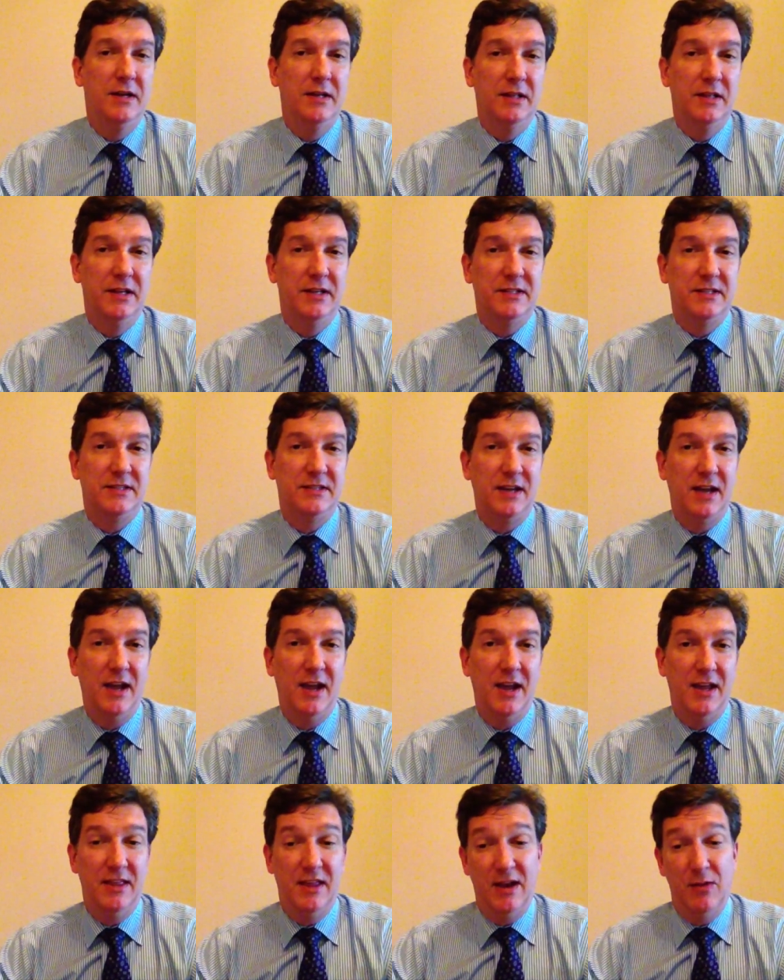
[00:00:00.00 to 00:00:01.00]
let's
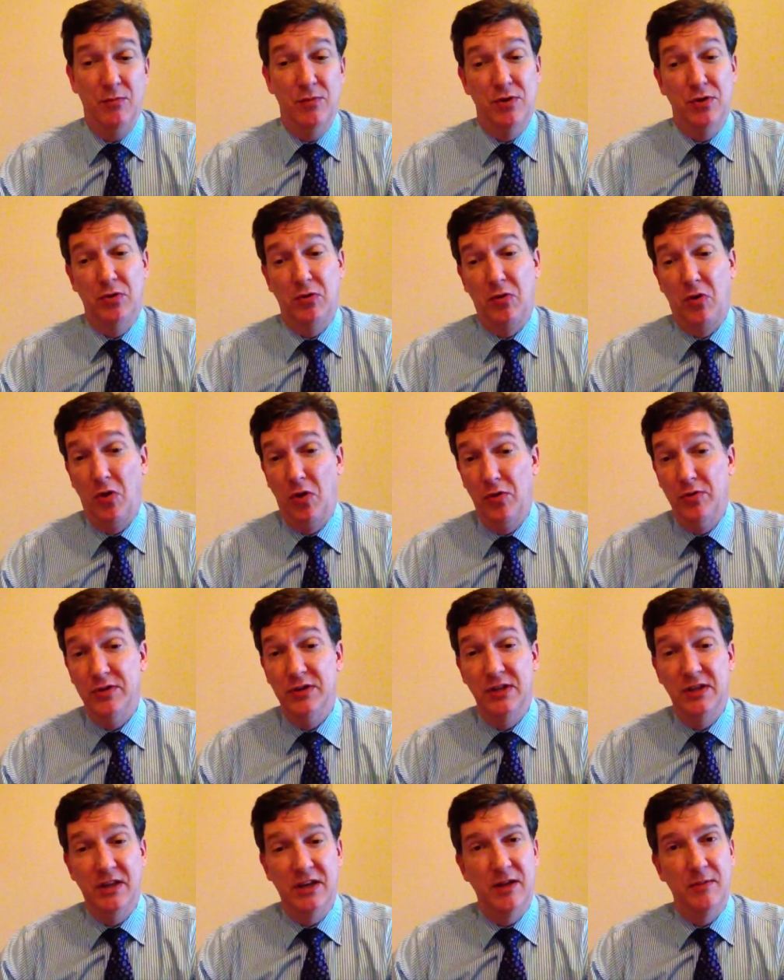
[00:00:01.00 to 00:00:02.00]
say that when you're
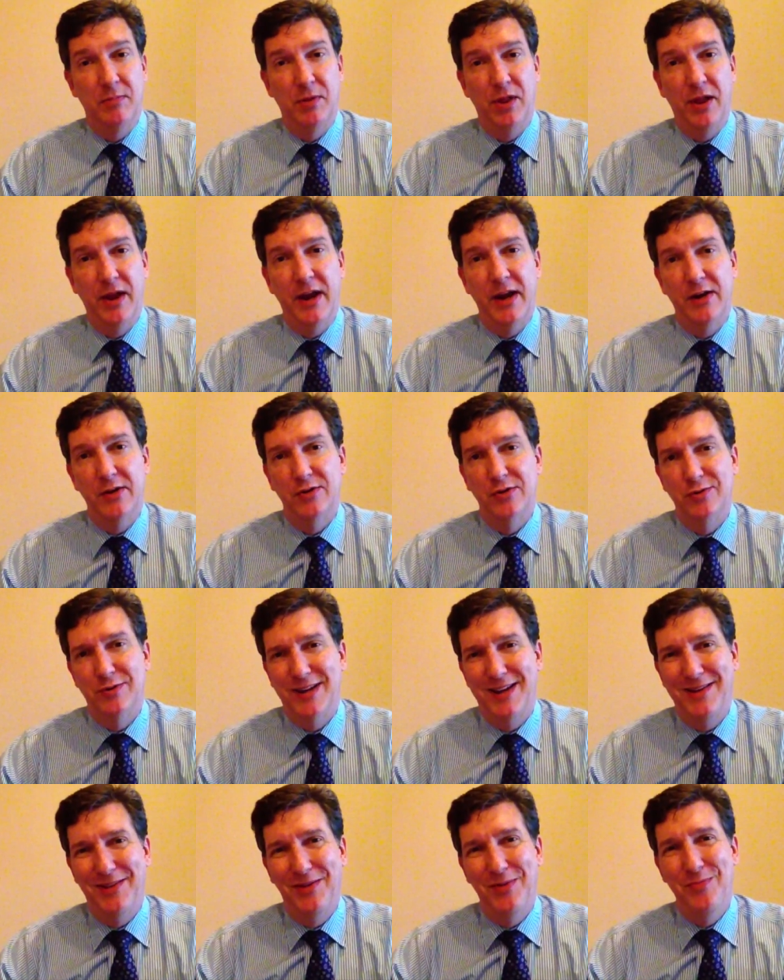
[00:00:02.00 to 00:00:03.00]
closing the deep layers, you
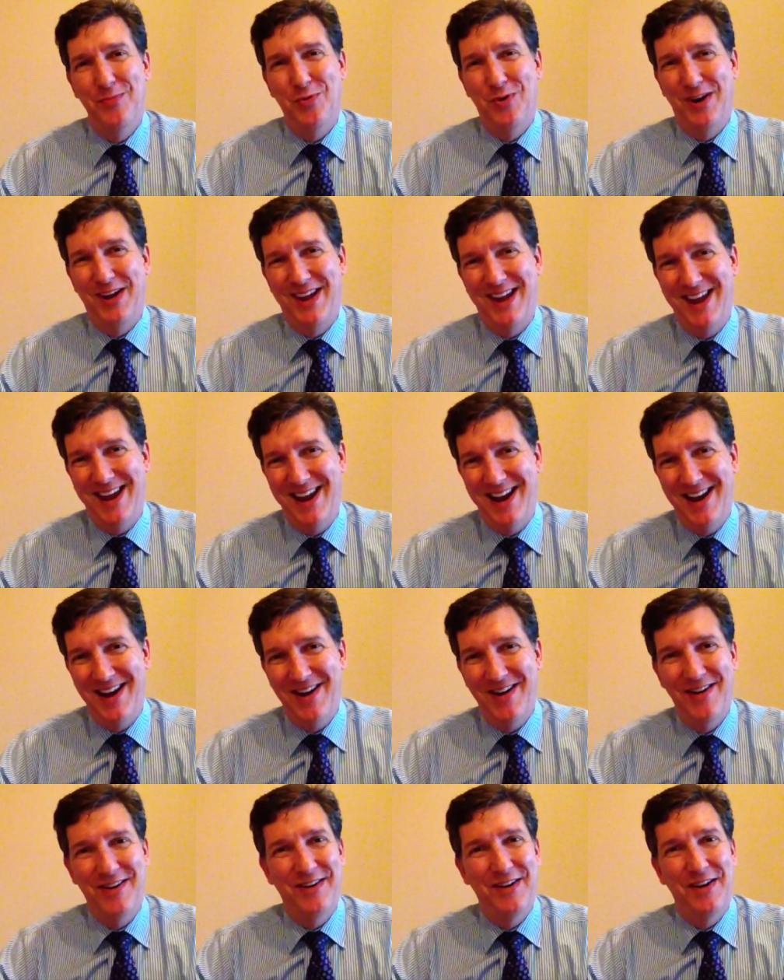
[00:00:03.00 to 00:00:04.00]
take a little more
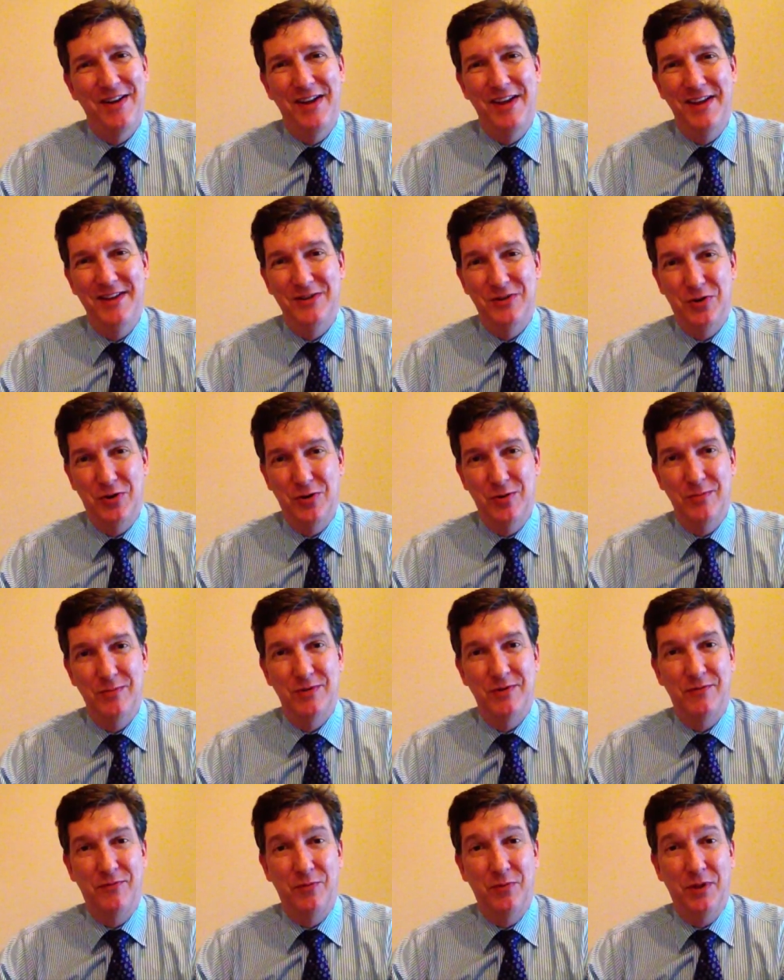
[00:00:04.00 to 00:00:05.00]
care in terms
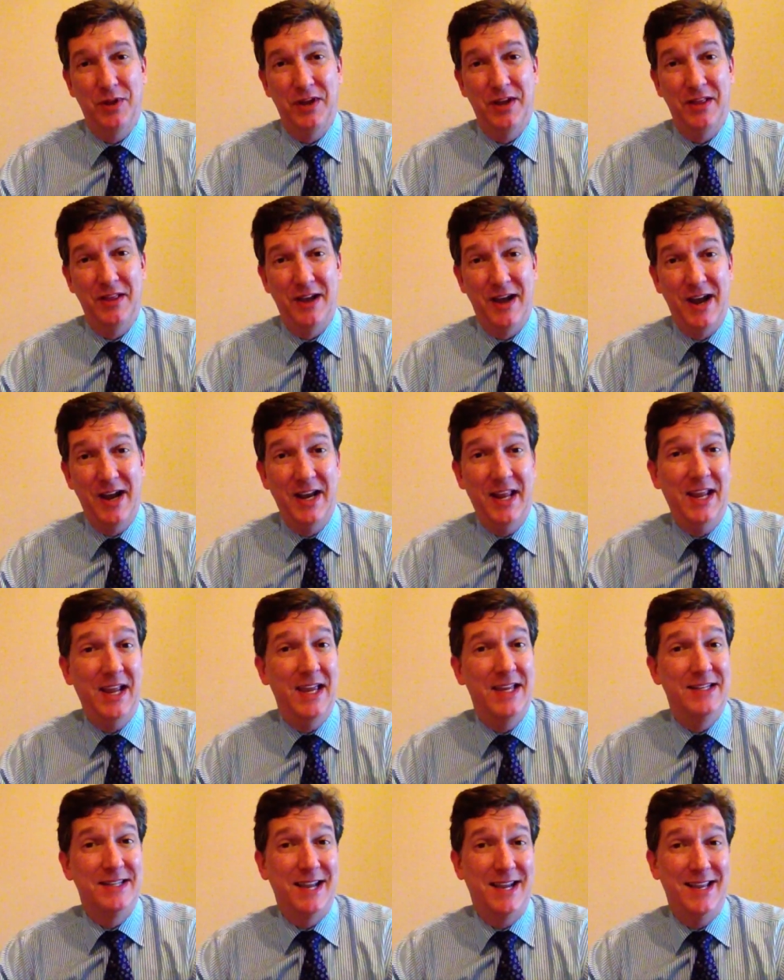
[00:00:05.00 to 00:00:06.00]
of really aligning
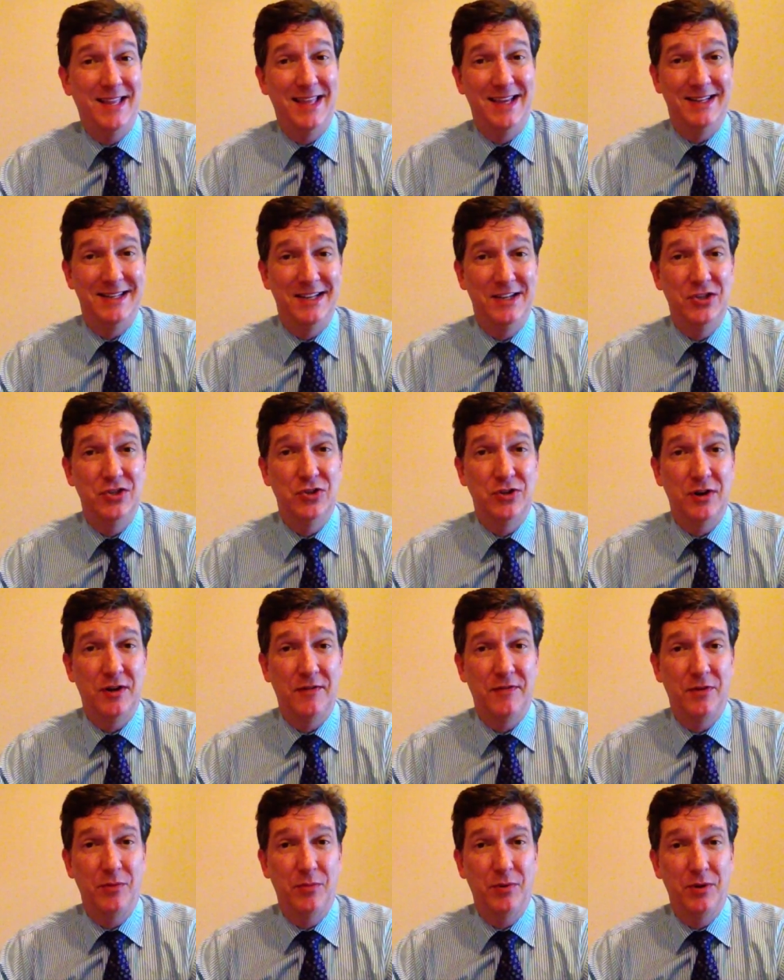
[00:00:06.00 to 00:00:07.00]
and taking that tension
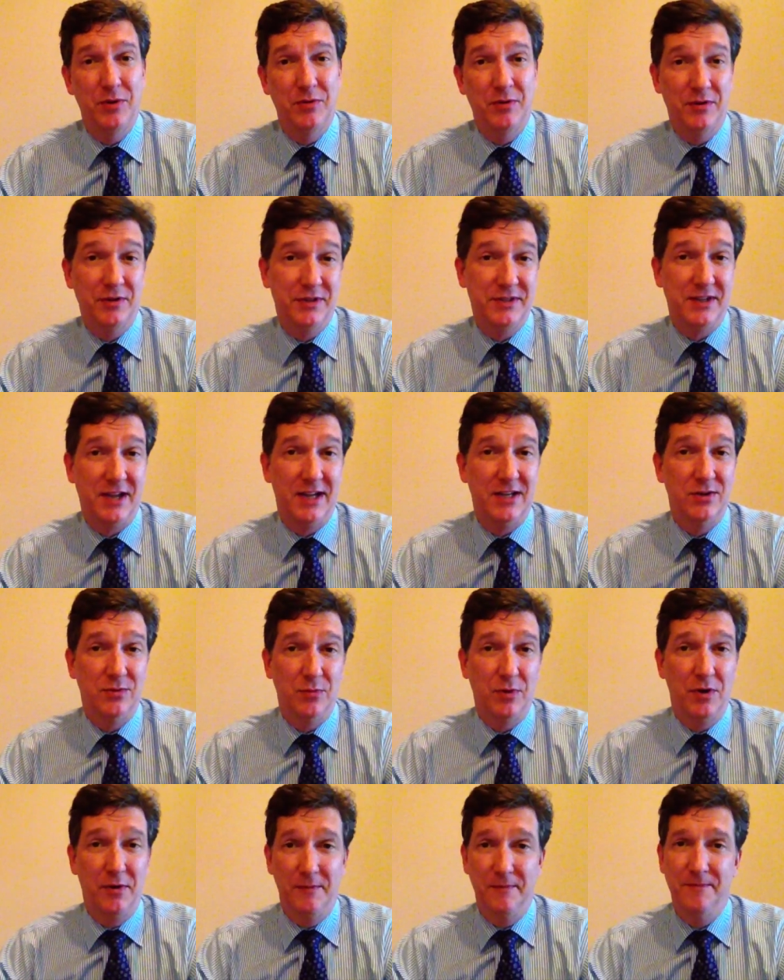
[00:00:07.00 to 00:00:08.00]
off the wound on the side you
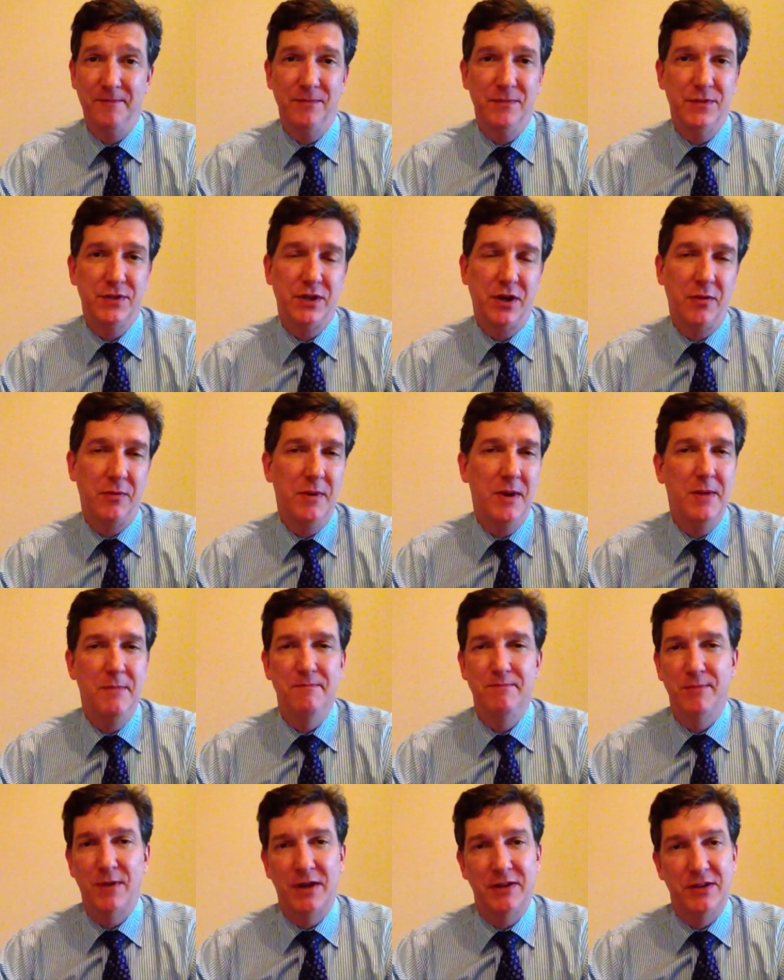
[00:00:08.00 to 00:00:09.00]
want. So,
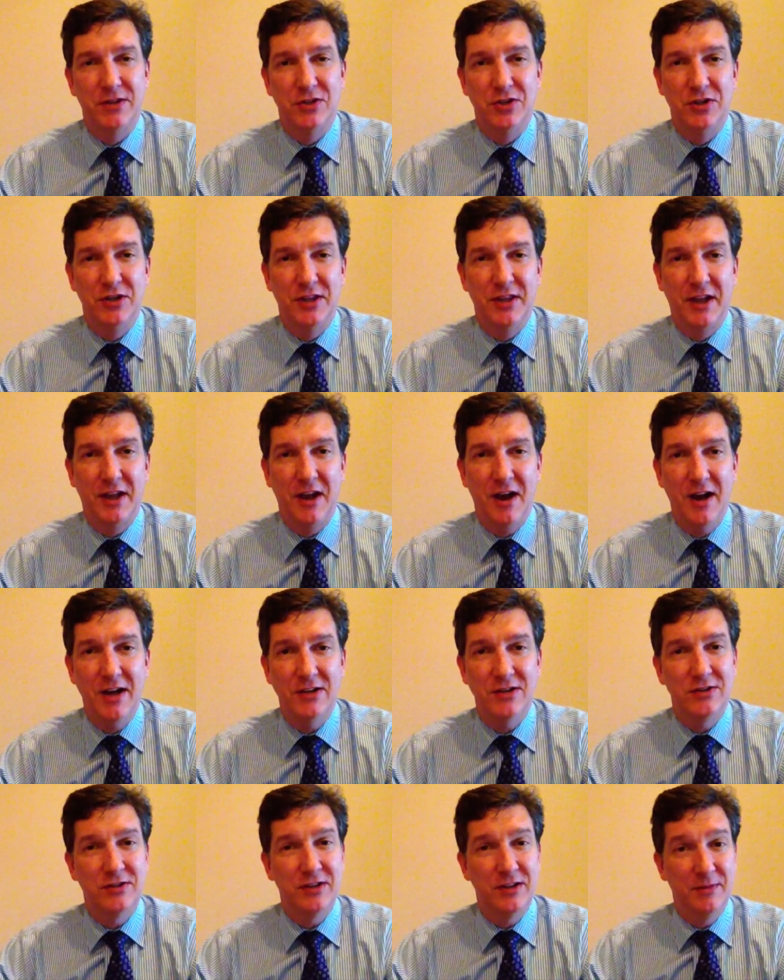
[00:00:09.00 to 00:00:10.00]
not that you do that
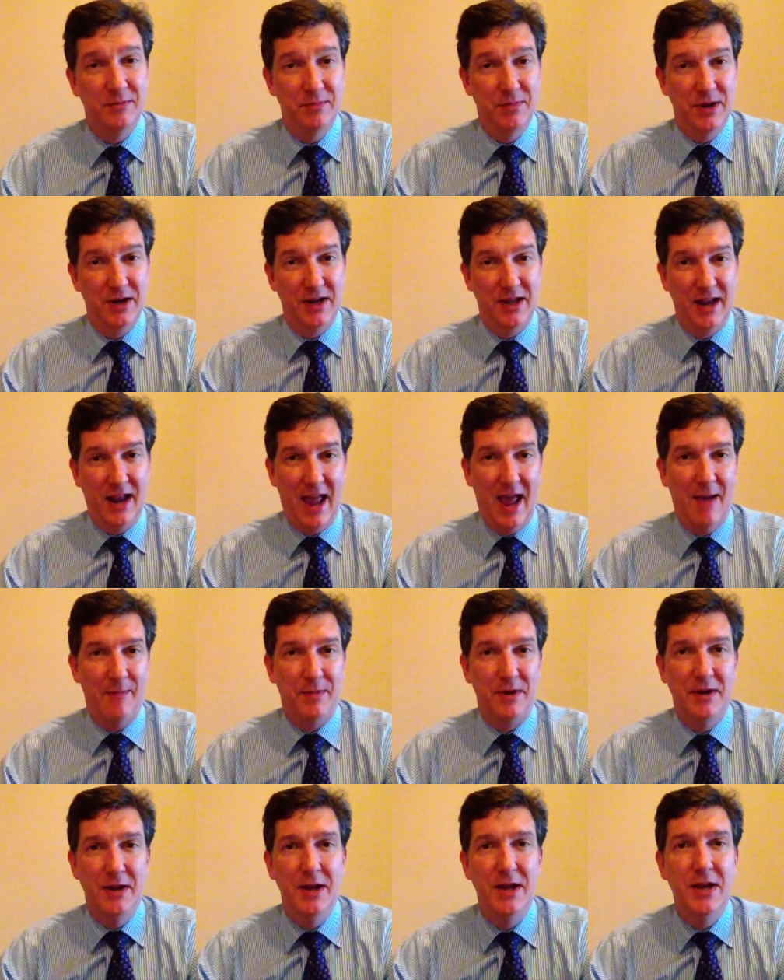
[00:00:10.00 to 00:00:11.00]
consciously, but it can
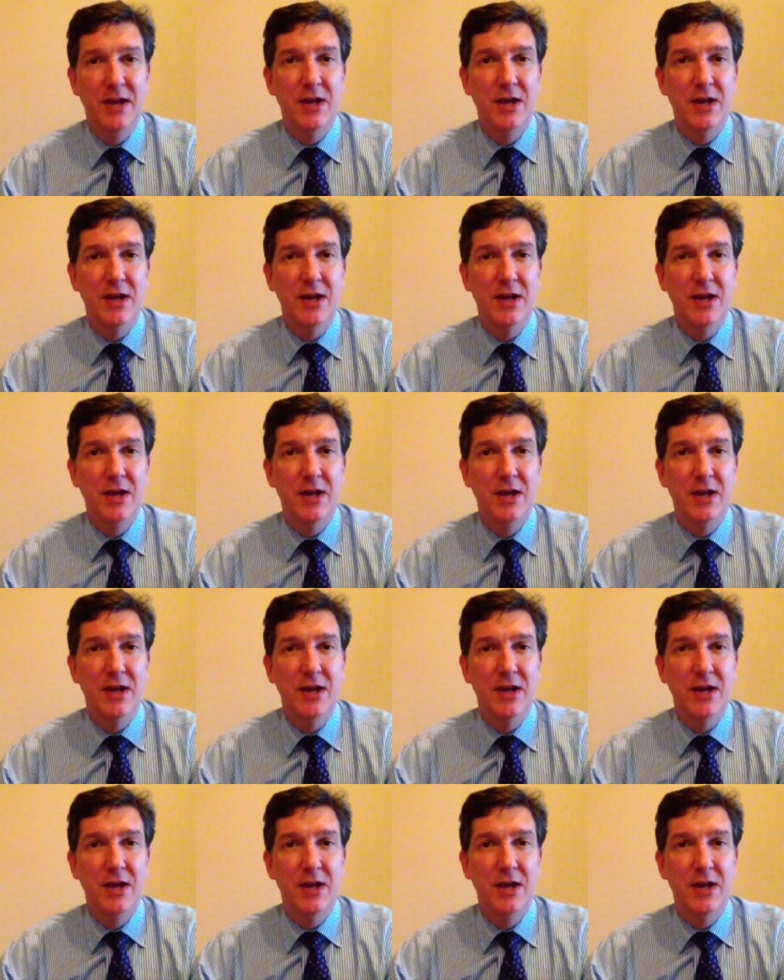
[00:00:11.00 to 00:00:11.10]
happen.